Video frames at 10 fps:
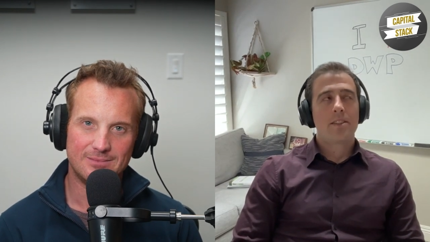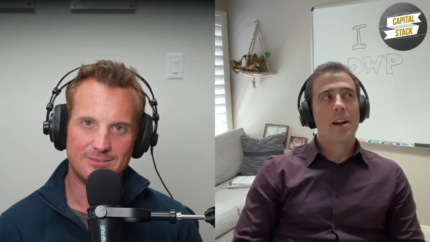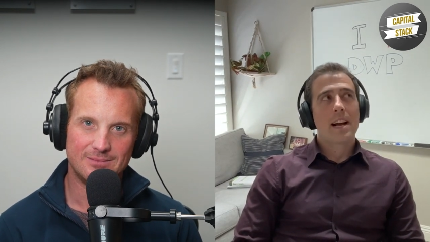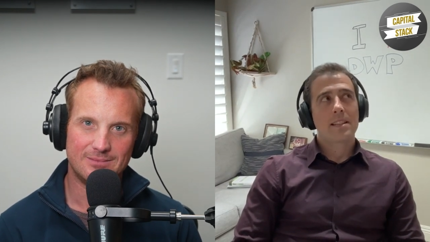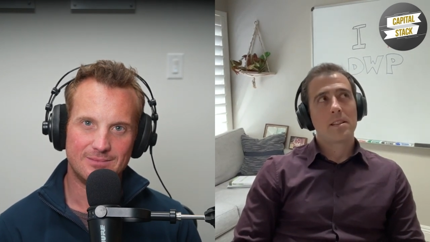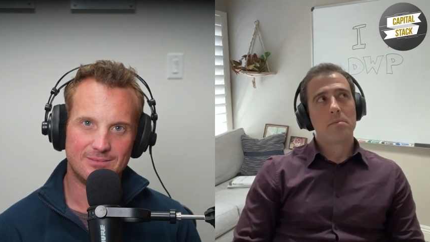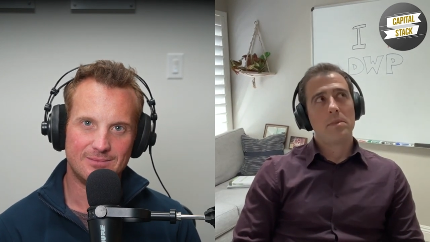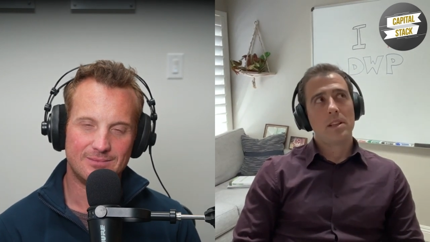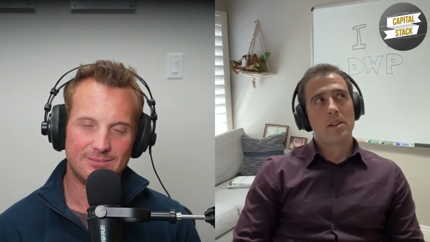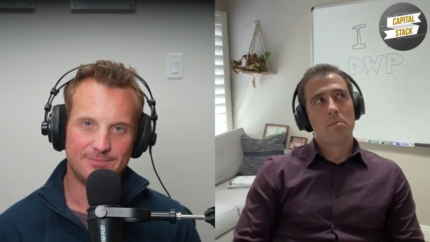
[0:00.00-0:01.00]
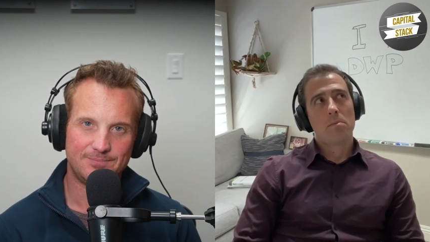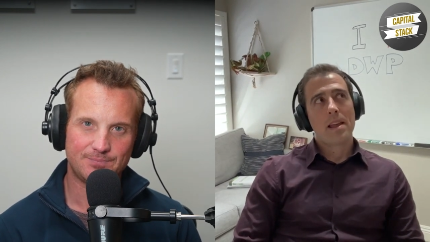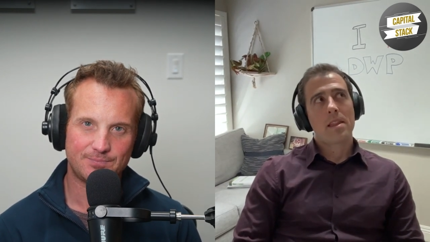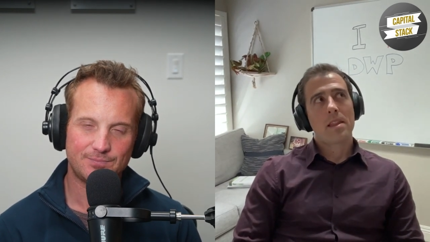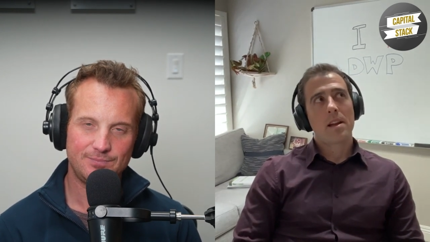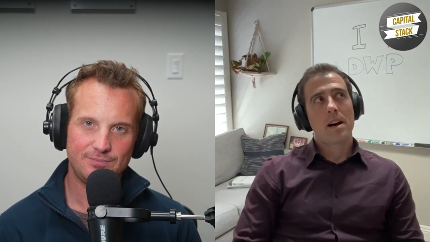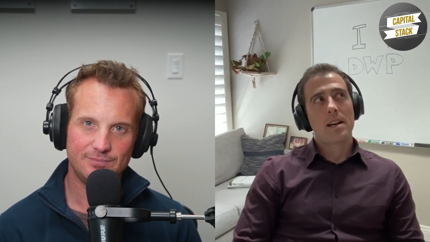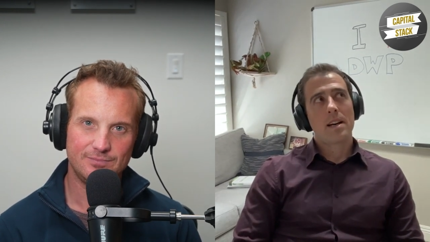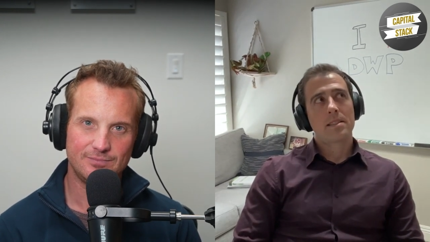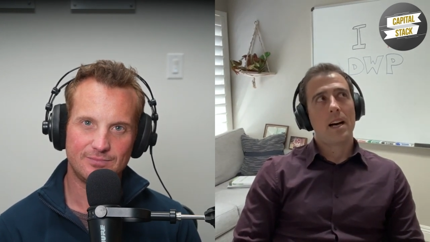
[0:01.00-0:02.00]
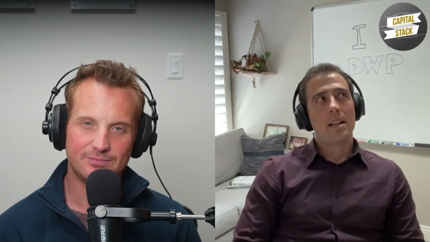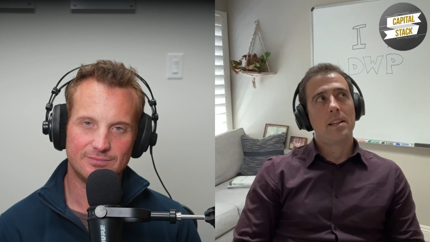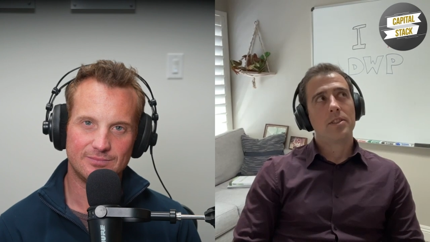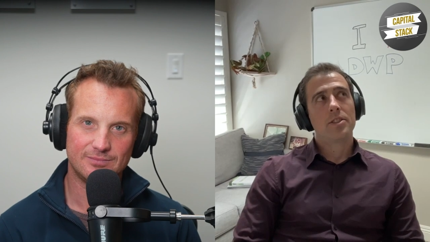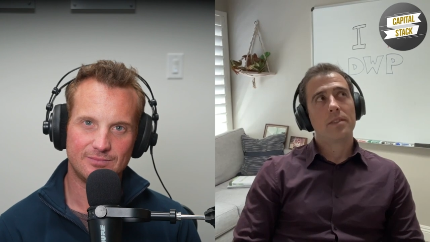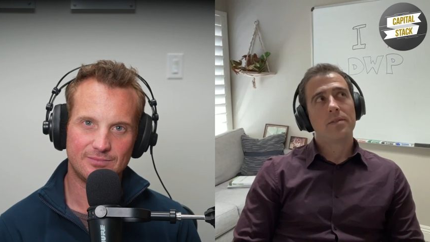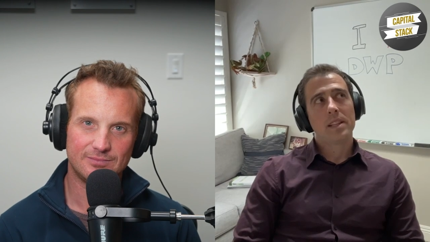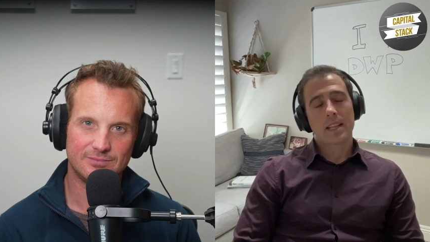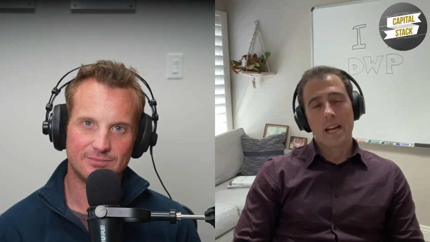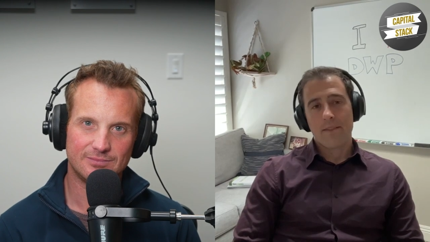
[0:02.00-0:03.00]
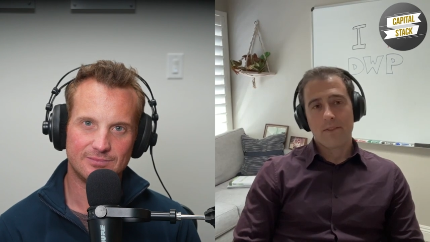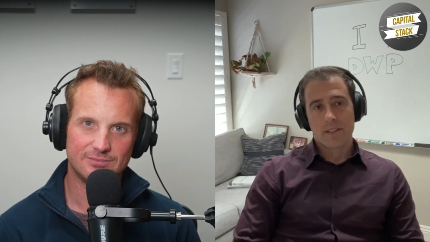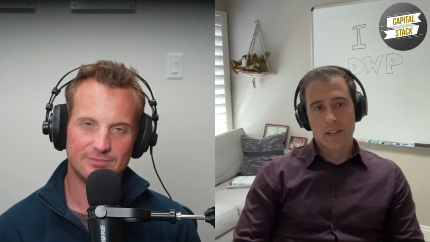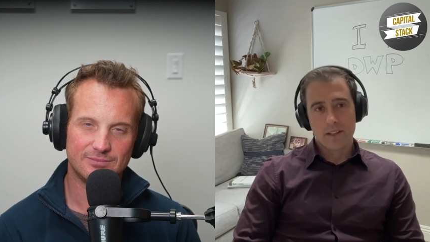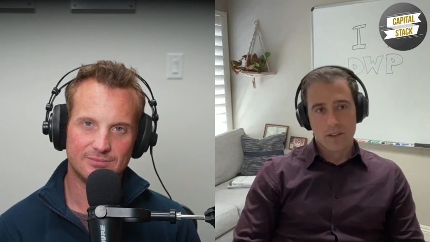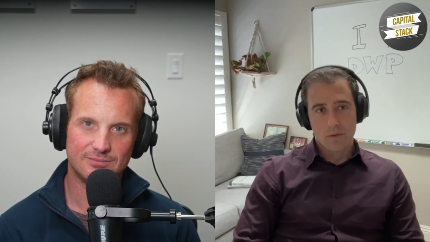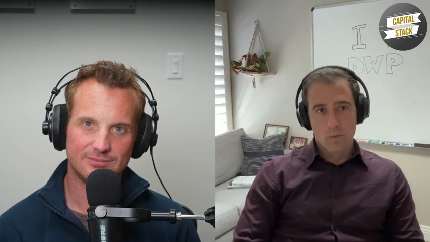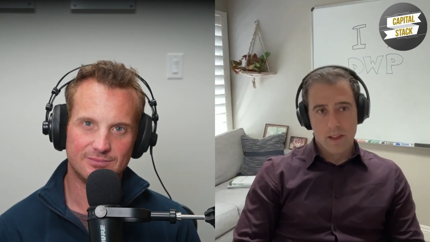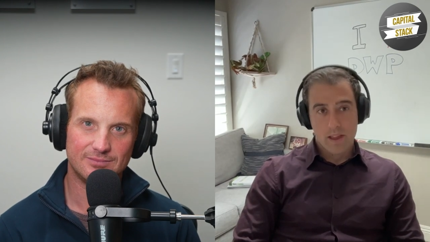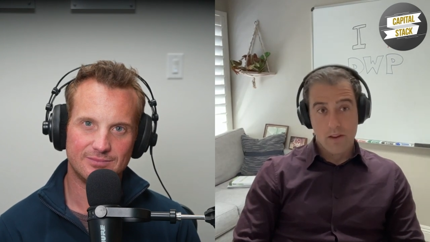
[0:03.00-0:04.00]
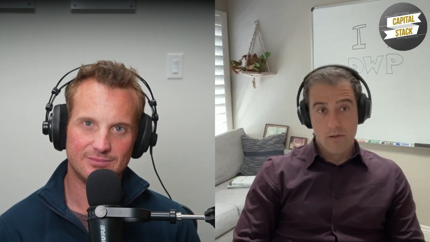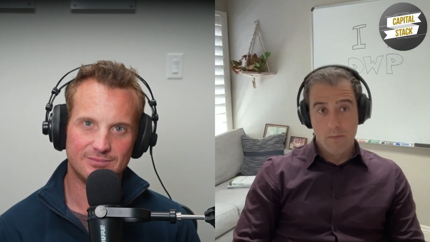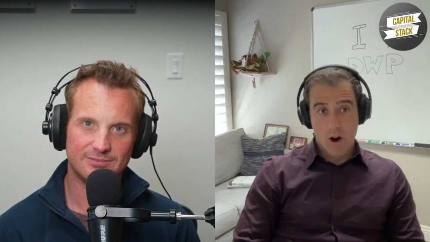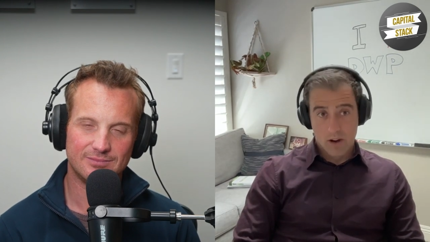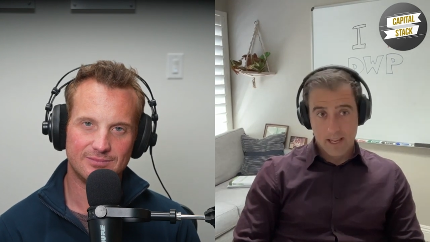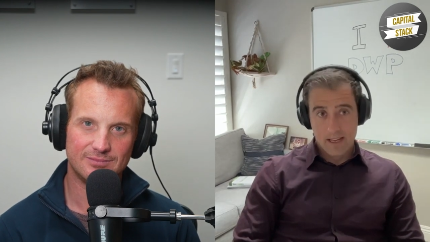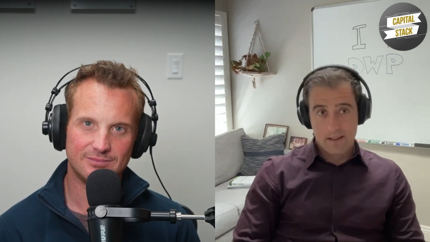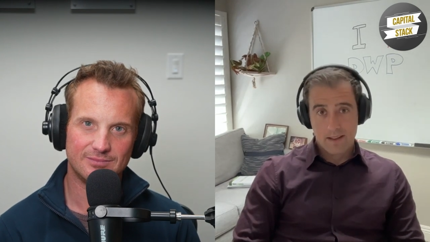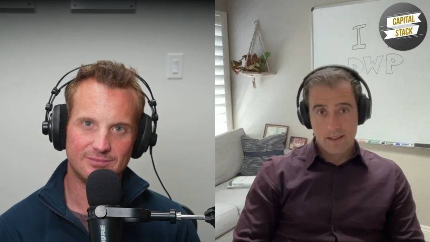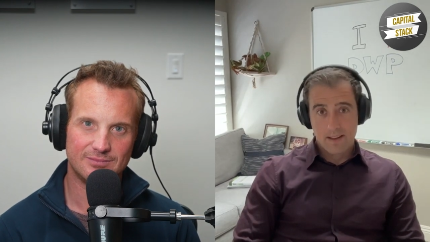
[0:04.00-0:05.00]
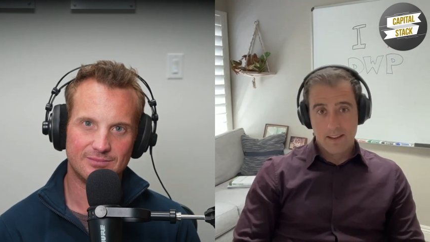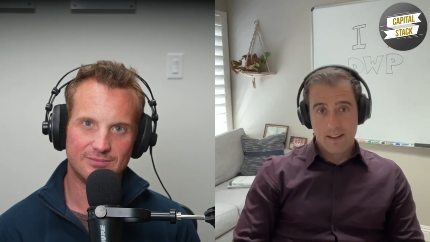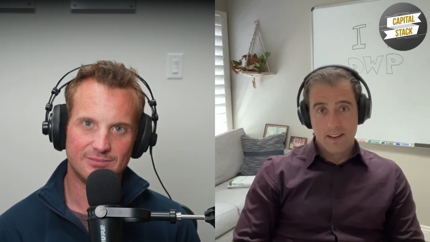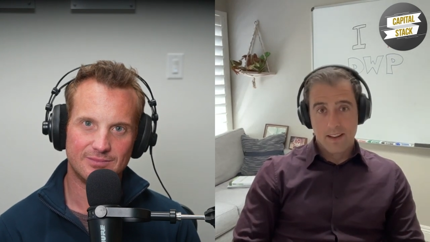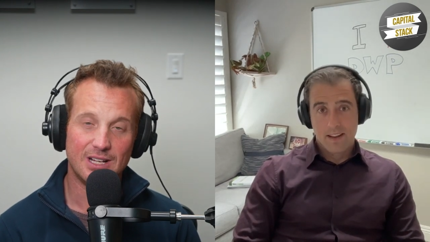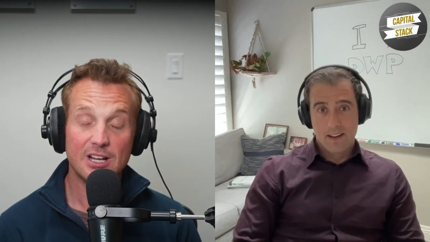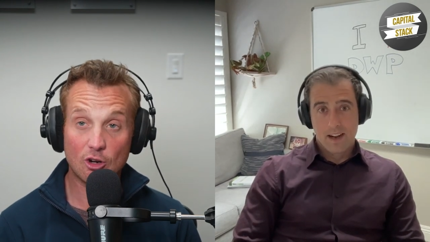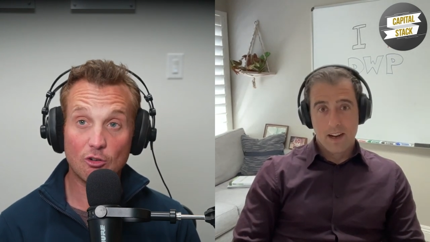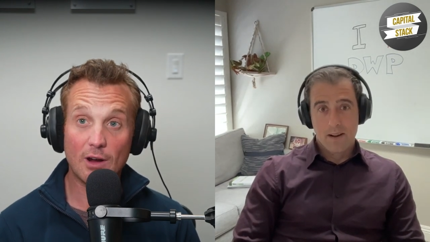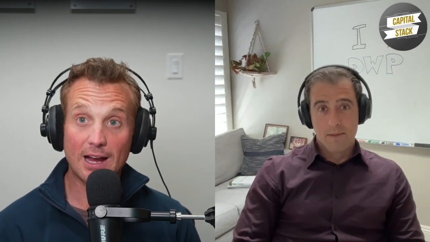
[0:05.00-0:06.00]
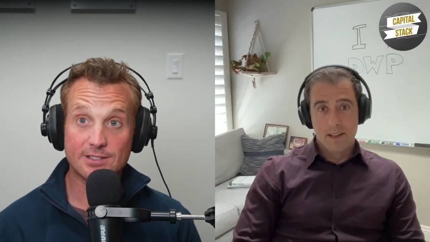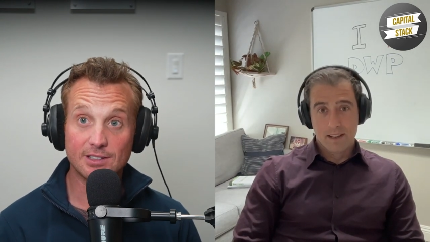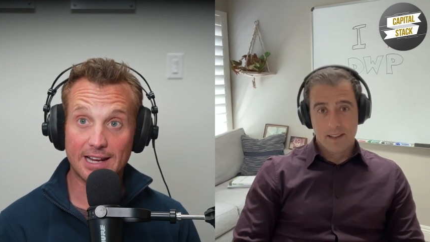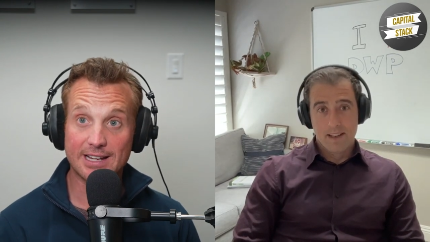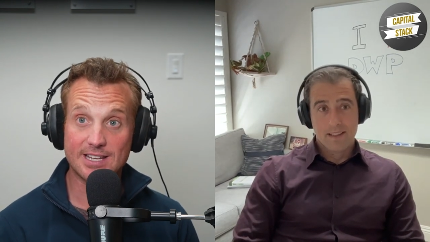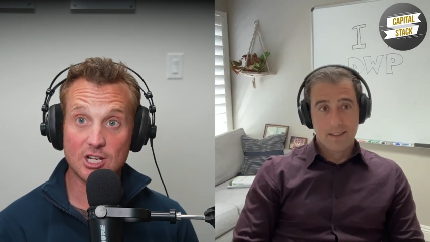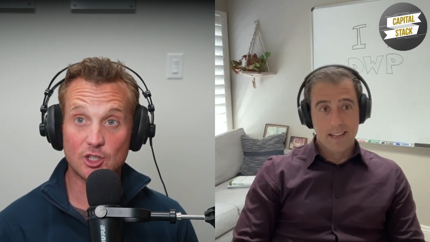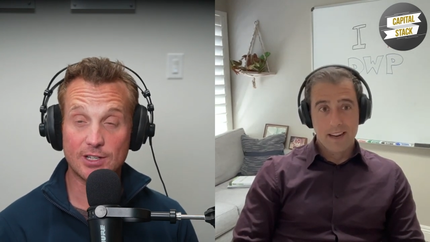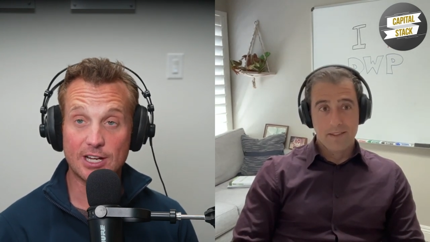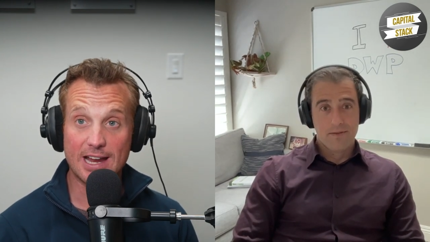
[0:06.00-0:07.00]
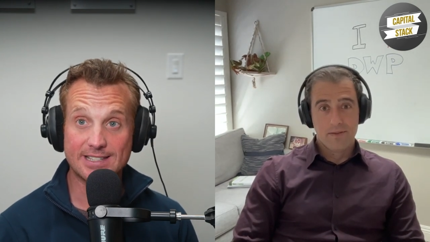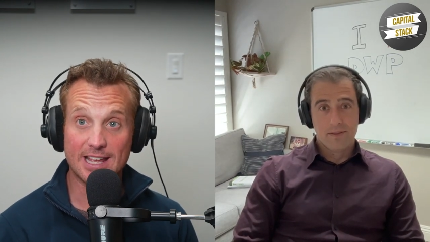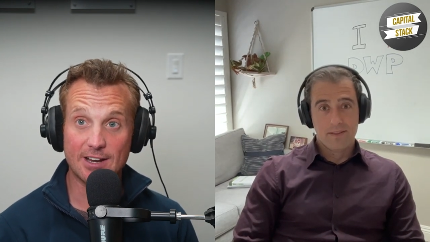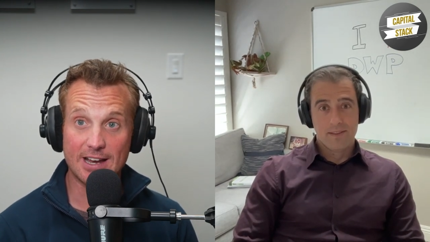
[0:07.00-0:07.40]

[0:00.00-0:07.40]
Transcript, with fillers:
Speaker 1: you're asking me my thoughts on shifting the conversation with your market
Speaker 2: Correct. Um, like essentially, instead, instead of, of,